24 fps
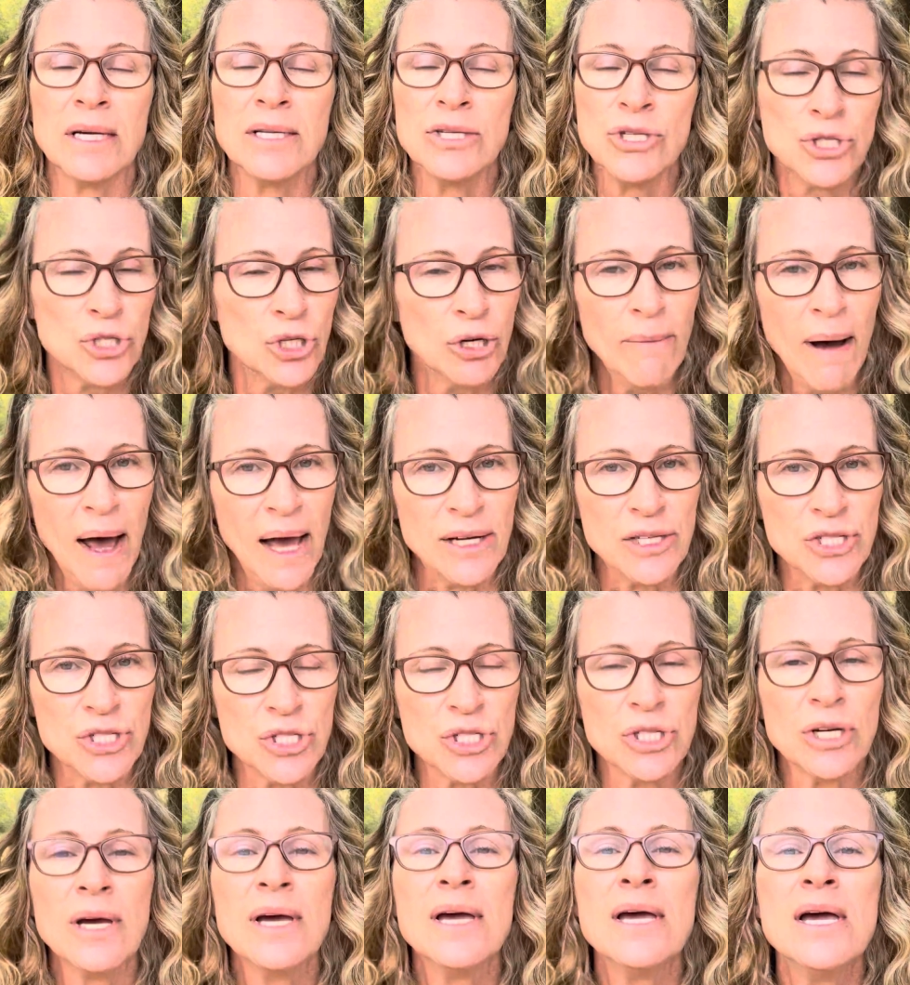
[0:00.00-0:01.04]
too
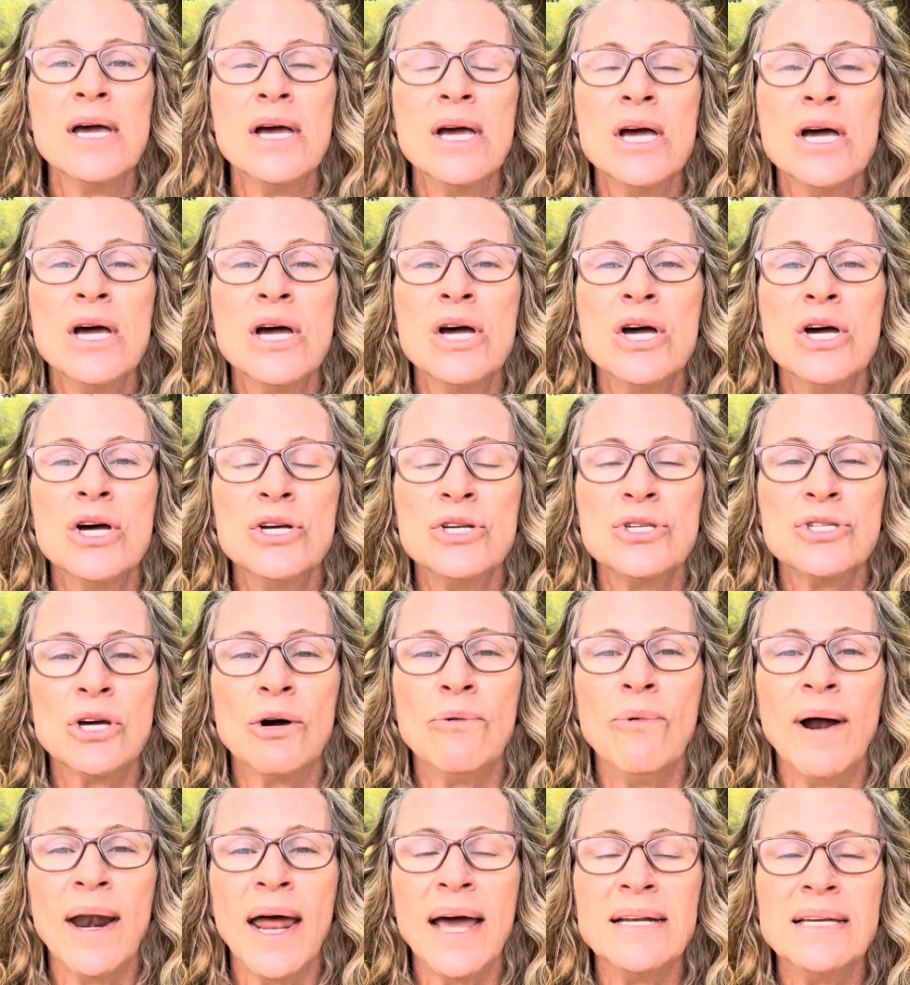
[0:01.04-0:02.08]
much. So
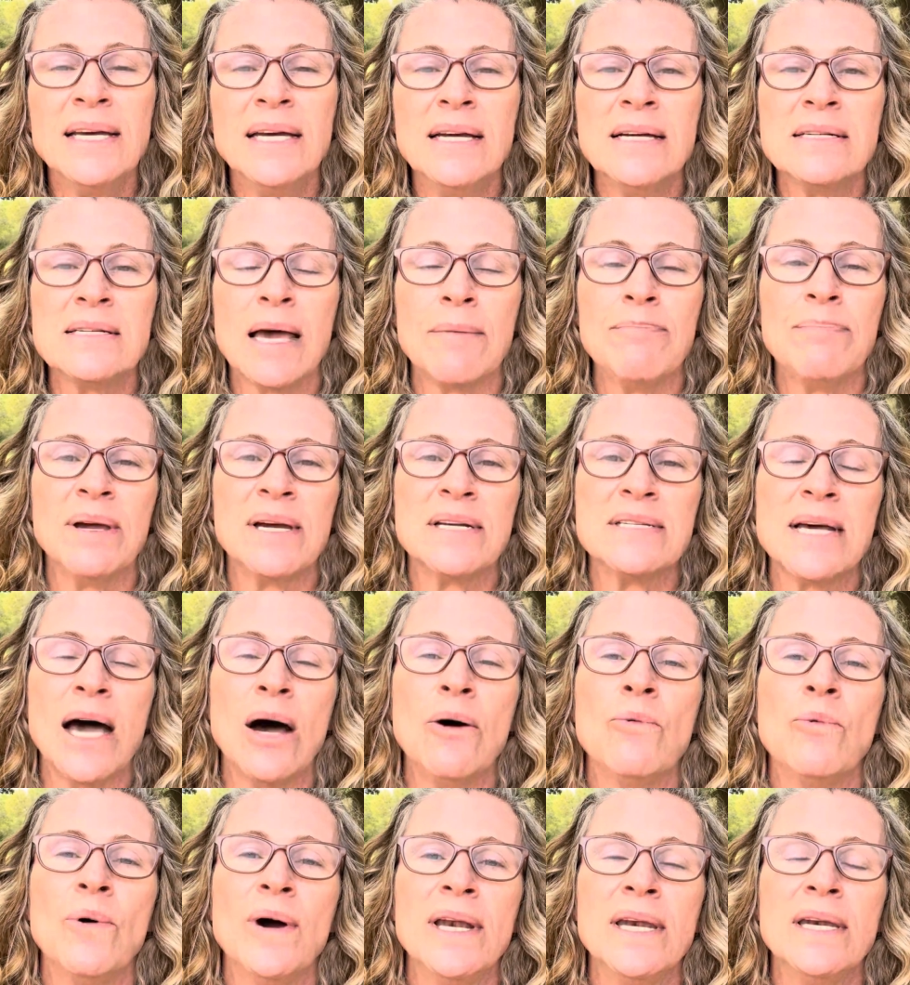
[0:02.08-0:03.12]
what I did is I picked
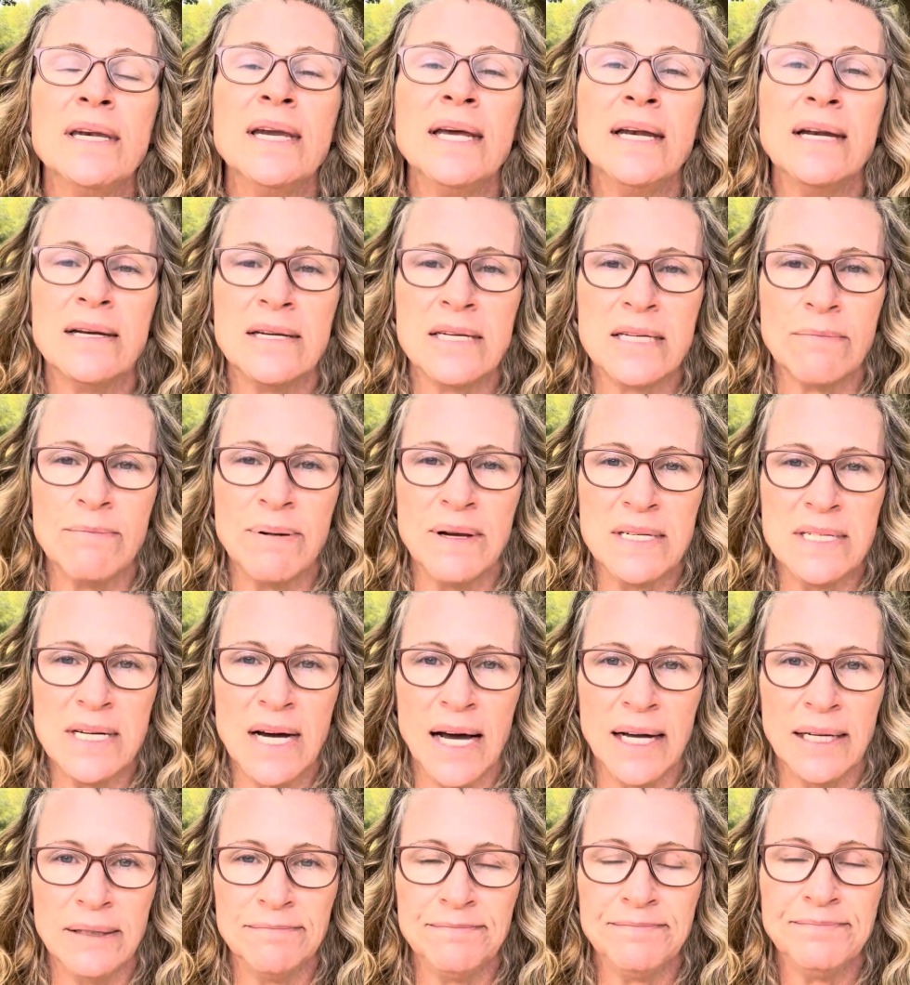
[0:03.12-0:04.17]
out what needed to be
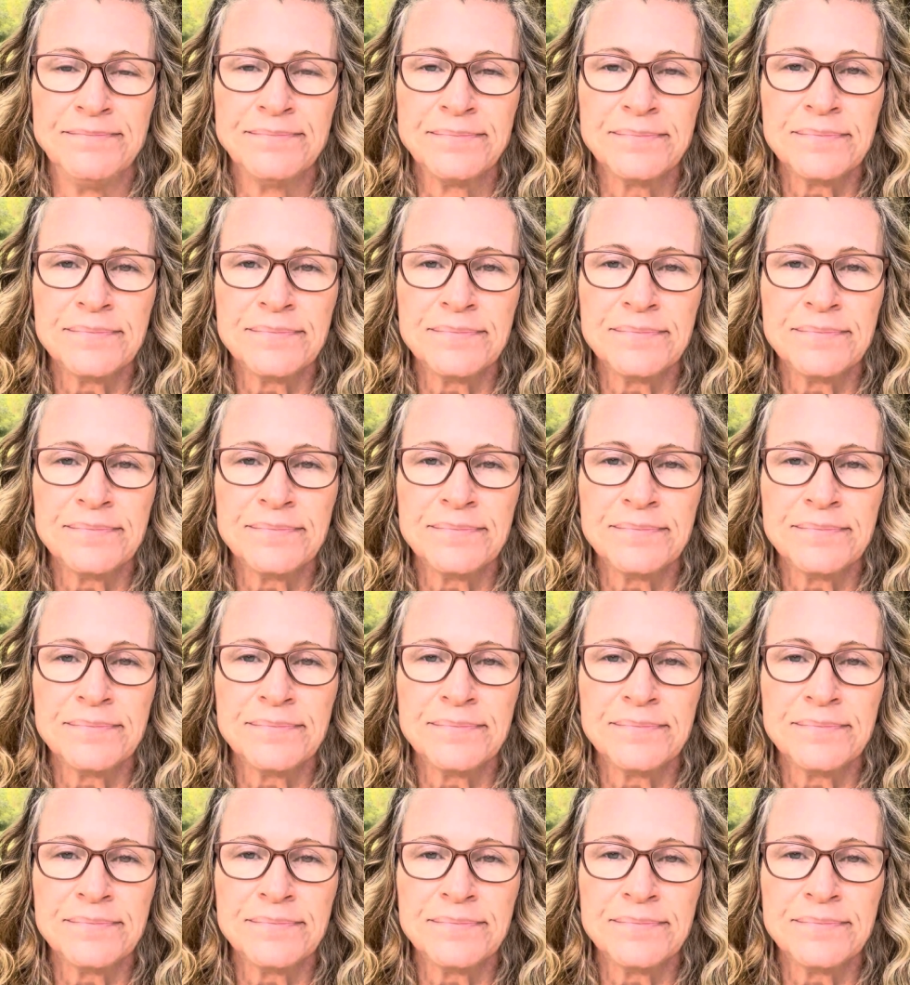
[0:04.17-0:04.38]
done.